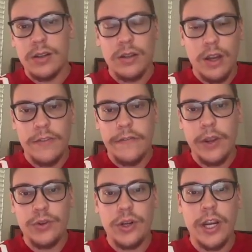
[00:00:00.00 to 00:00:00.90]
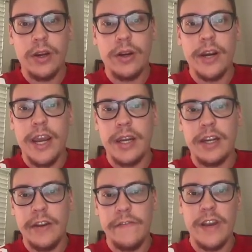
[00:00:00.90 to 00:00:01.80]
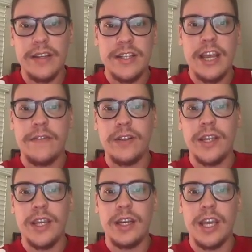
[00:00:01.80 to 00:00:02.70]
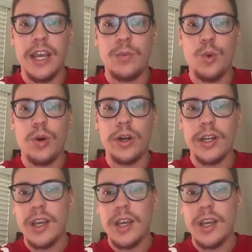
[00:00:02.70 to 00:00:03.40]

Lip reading: of the future here and invest heavily in Cam Ward.